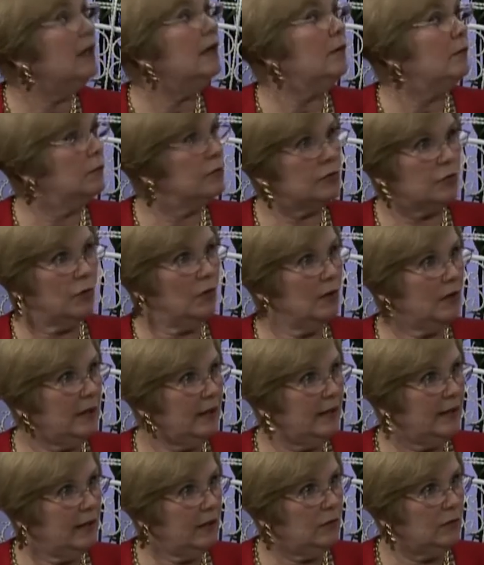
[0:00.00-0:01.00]
was all
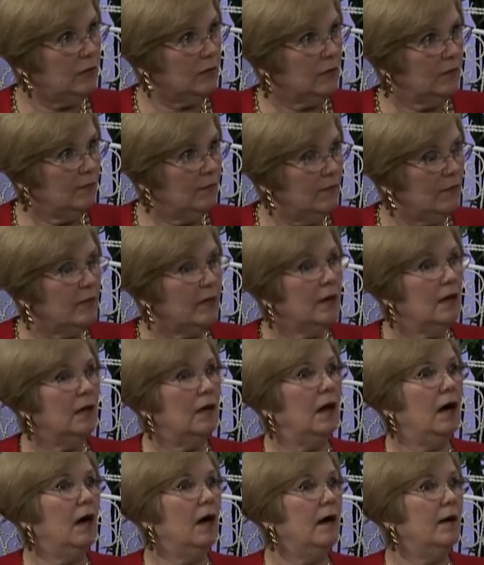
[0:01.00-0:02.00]
equal.
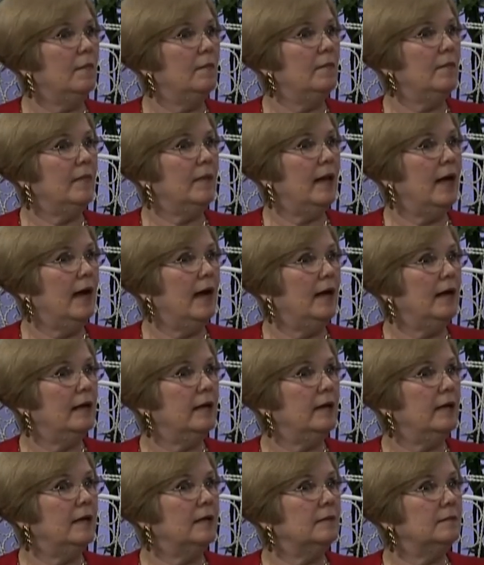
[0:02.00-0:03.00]
And
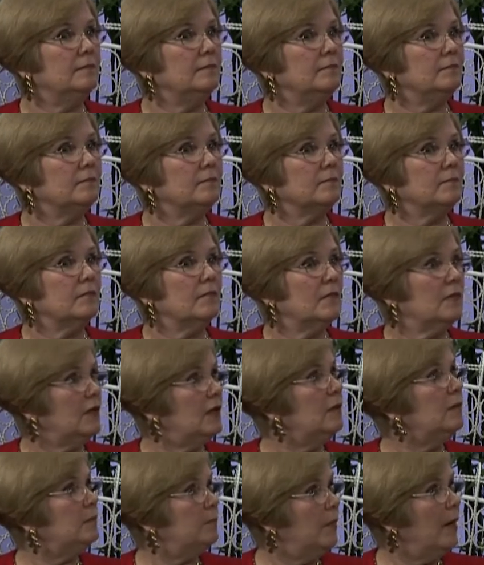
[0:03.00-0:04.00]

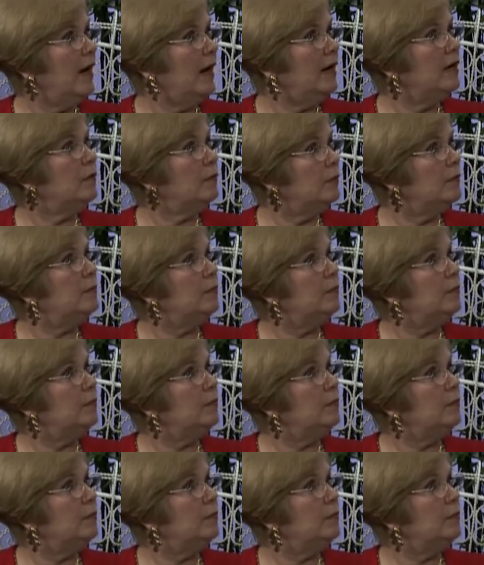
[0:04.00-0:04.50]
the buyer would